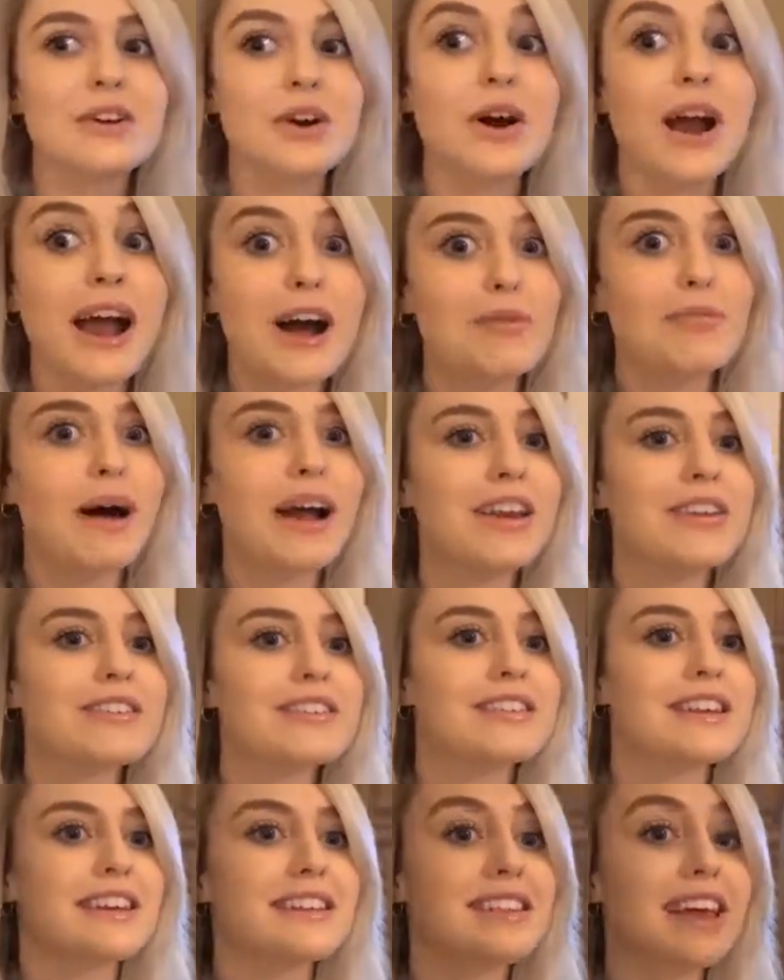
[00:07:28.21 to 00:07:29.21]
or albino
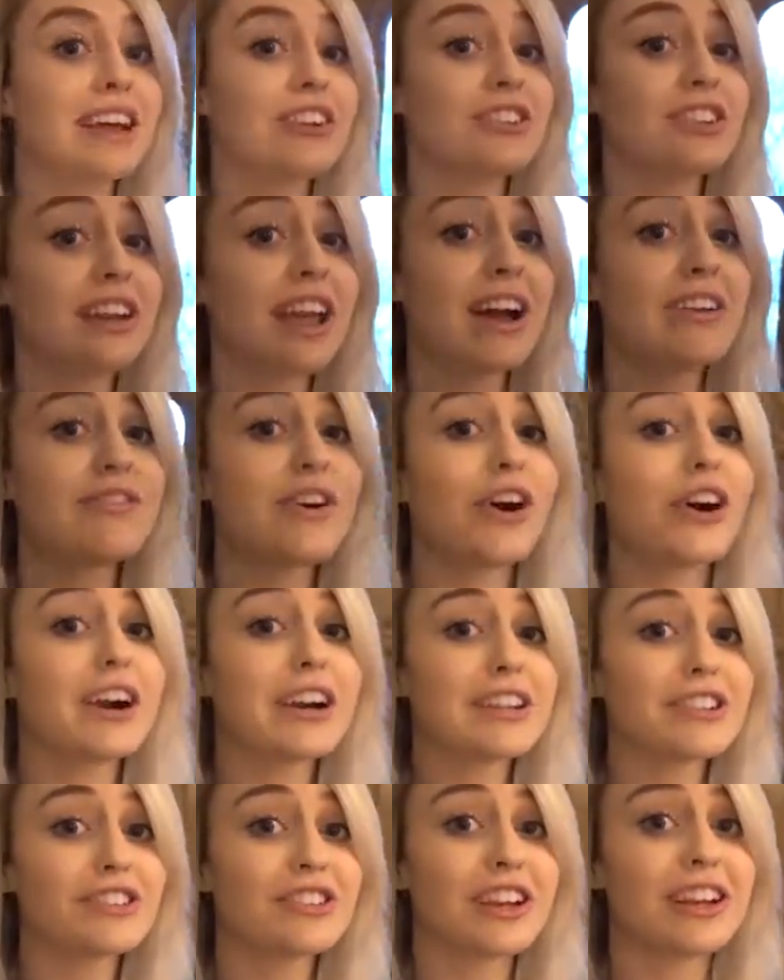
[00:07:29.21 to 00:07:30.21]
snakes actually have
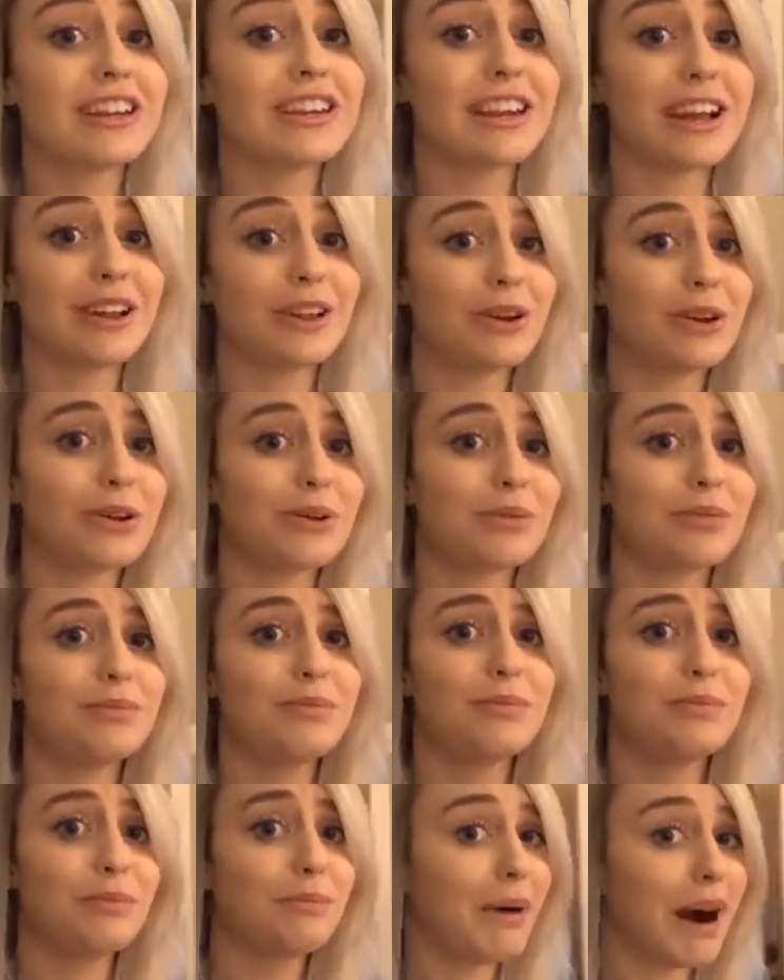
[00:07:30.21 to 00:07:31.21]
orange and yellow
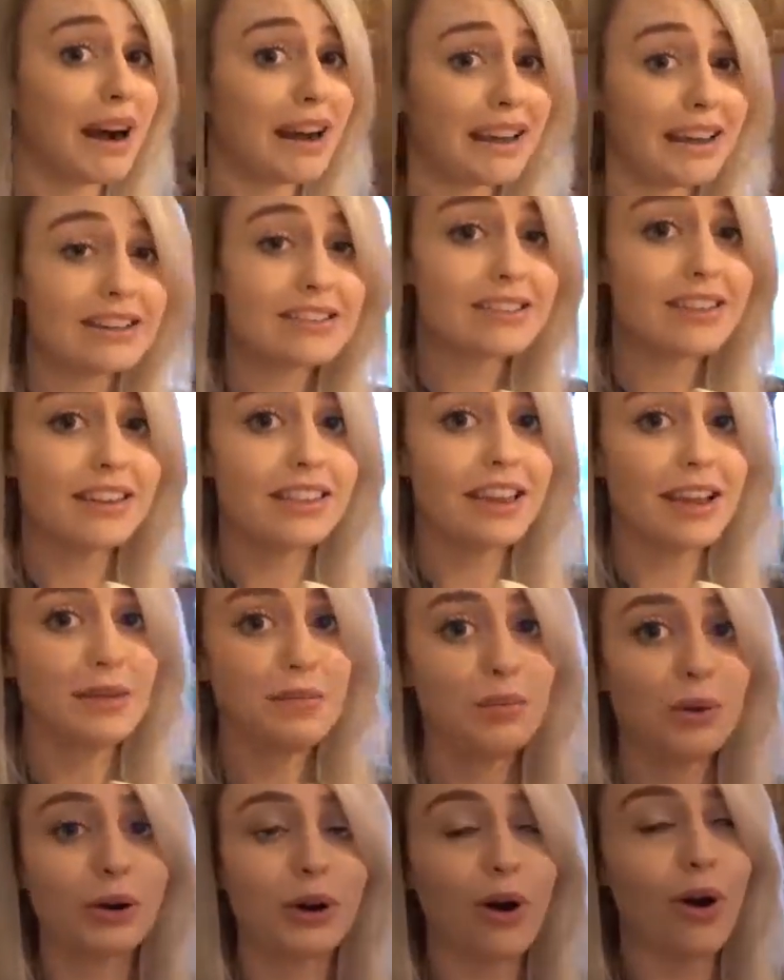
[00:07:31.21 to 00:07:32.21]
markings on
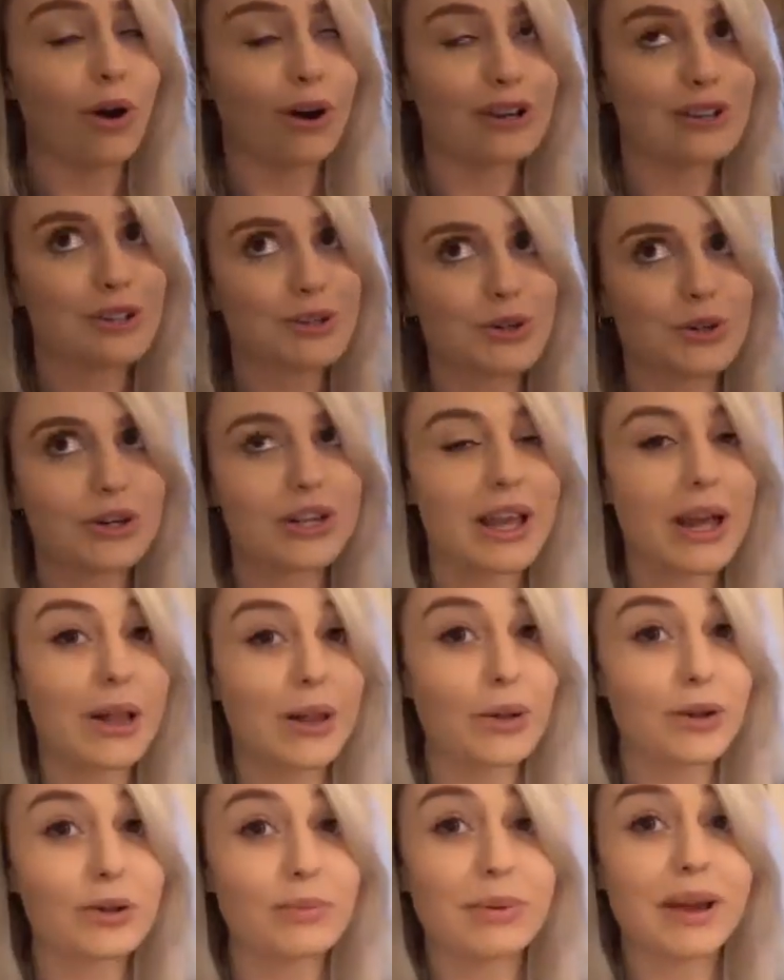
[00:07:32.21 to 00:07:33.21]
them, or orange or
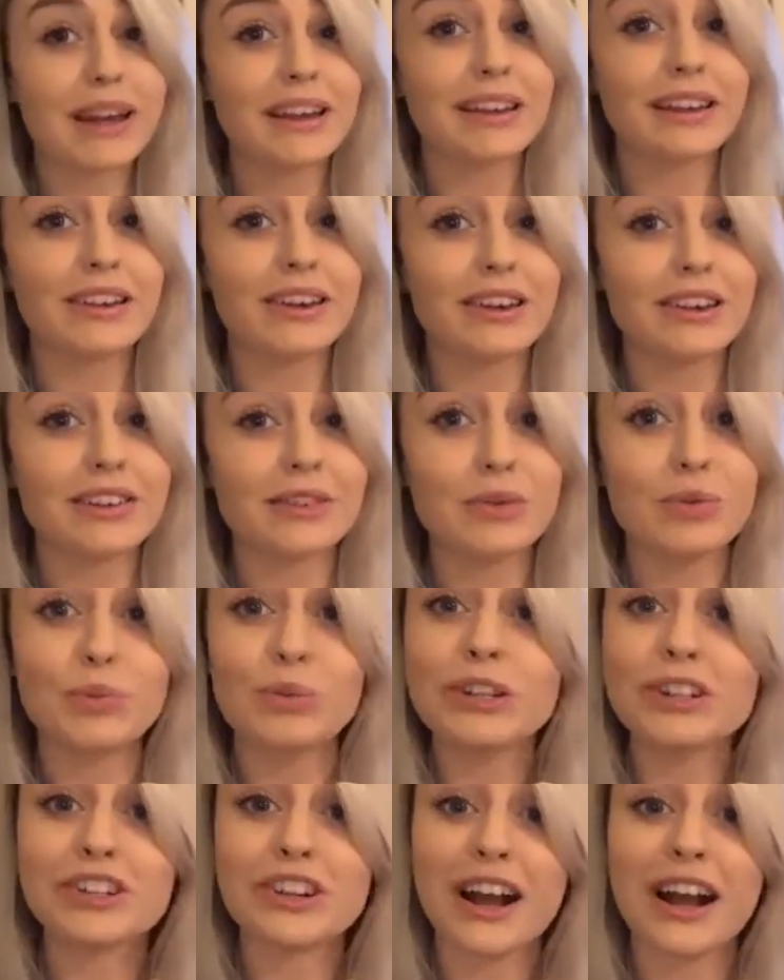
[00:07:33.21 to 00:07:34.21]
yellow, depending on
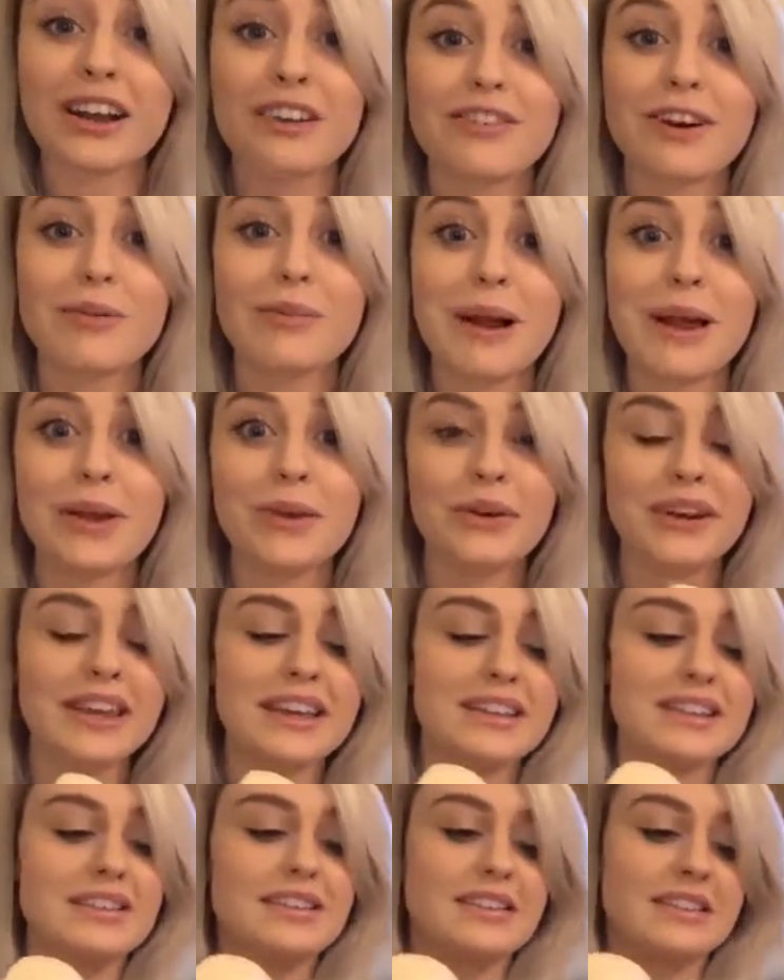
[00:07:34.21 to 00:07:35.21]
which kind of albino it is.